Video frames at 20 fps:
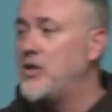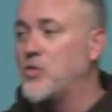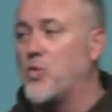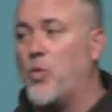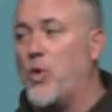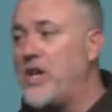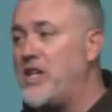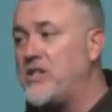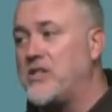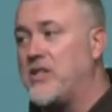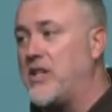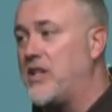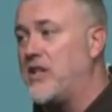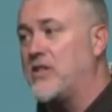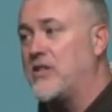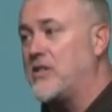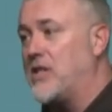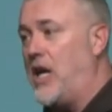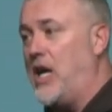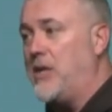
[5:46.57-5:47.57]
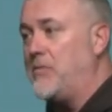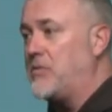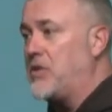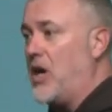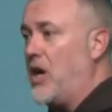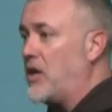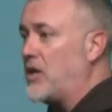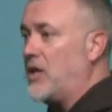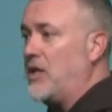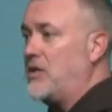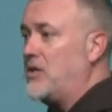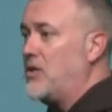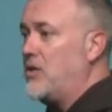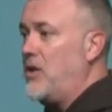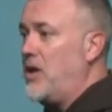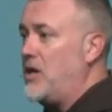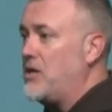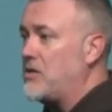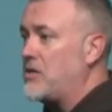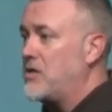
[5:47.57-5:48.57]
he's wasting his time talking
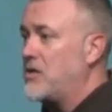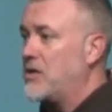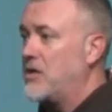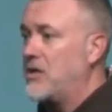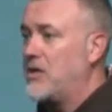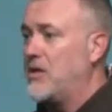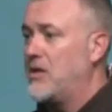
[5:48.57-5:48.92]
to us.